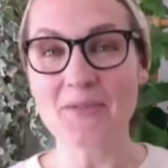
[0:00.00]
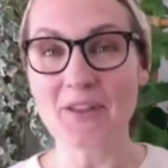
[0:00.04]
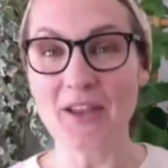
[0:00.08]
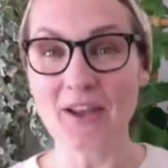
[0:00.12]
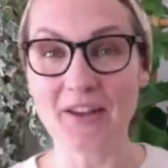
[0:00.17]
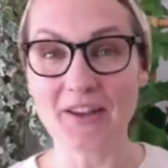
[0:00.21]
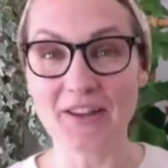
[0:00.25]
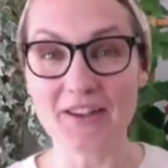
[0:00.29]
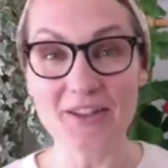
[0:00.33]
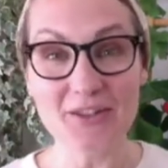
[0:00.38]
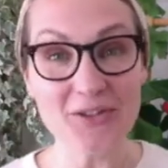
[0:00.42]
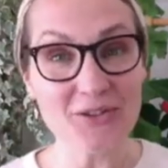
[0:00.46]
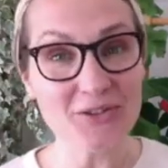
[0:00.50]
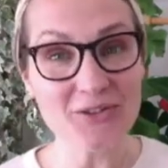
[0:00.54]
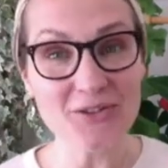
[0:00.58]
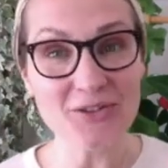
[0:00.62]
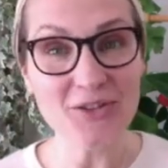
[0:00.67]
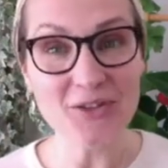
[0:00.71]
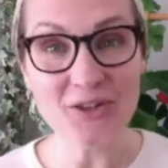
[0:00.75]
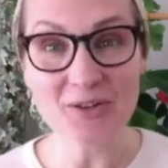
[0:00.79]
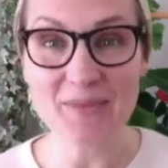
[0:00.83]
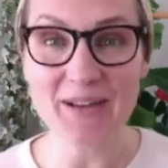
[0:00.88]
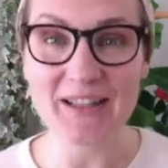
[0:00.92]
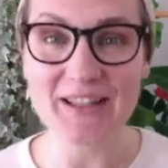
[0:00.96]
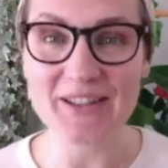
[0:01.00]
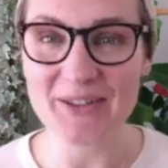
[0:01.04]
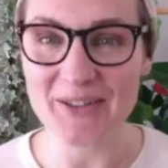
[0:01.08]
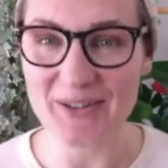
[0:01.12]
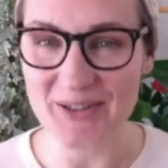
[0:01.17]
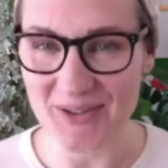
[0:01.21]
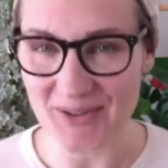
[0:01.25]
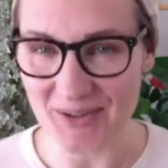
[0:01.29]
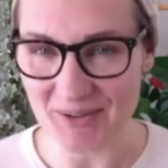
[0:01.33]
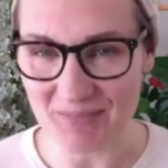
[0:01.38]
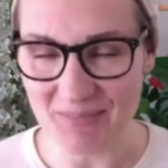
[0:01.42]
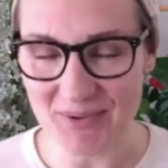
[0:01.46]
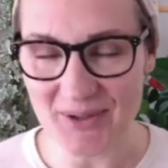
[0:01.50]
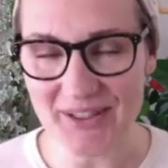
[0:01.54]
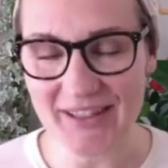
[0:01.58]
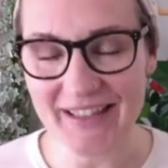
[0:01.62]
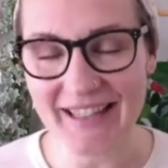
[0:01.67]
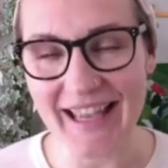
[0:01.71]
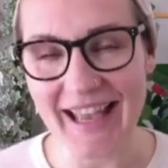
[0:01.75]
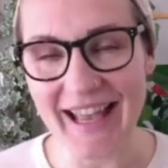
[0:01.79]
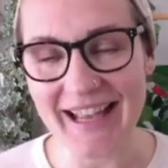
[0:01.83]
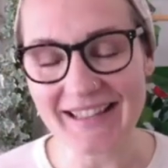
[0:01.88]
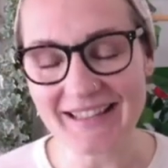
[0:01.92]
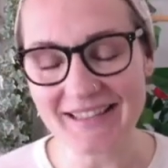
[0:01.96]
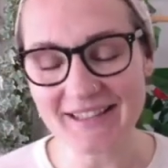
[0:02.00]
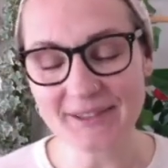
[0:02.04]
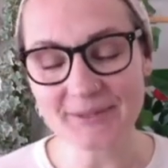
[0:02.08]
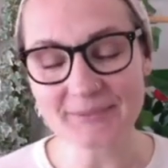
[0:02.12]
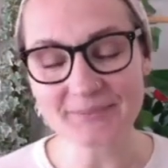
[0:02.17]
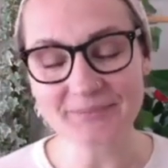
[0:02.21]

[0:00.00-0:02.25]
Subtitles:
YouTube and also podcast.